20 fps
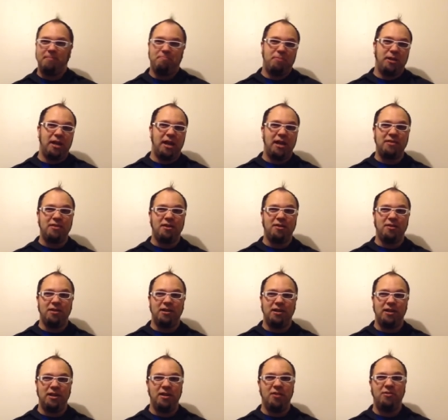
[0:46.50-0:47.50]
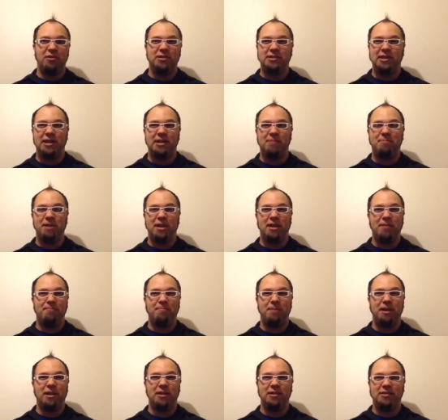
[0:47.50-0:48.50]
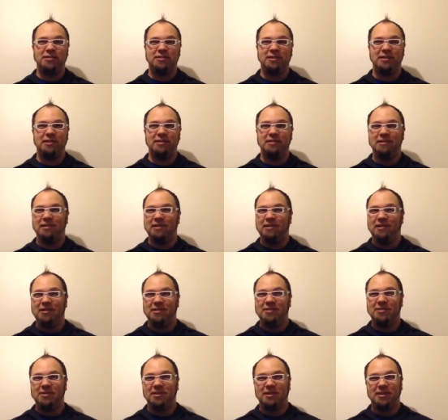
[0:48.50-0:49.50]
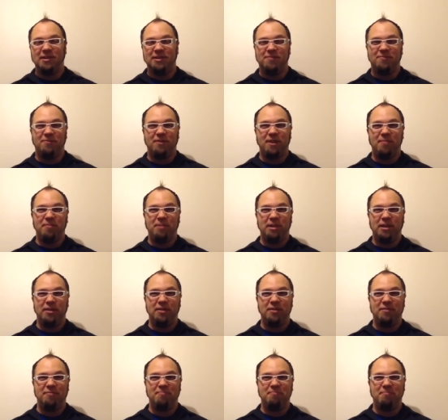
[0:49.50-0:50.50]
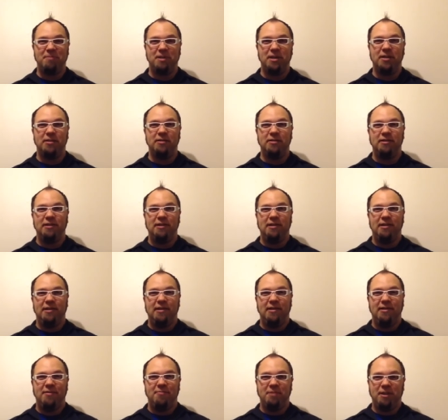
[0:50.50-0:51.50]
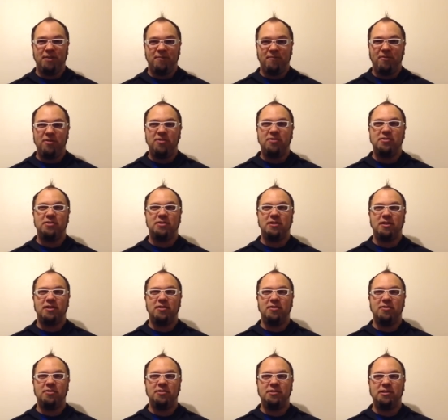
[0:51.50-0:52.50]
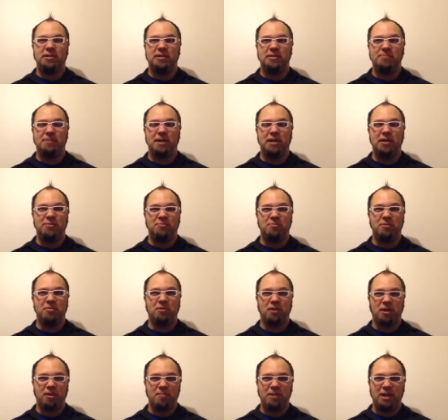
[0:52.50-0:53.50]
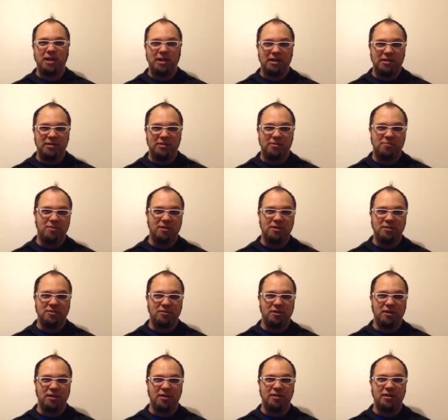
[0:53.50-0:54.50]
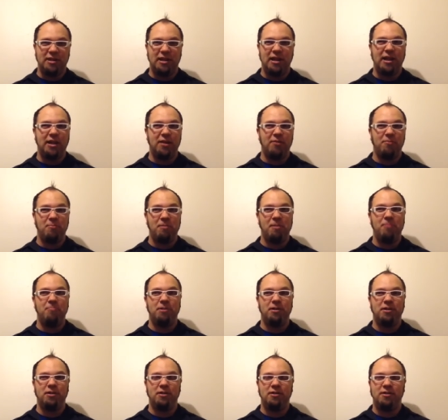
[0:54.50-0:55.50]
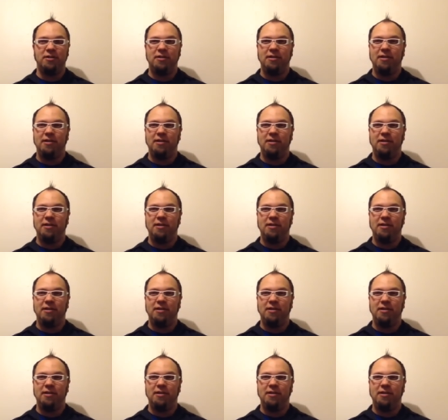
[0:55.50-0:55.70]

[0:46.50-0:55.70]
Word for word: but I thought he always had bad balance, and so did his family. But when he first started losing his balance, we were coming out of this restaurant that I can remember,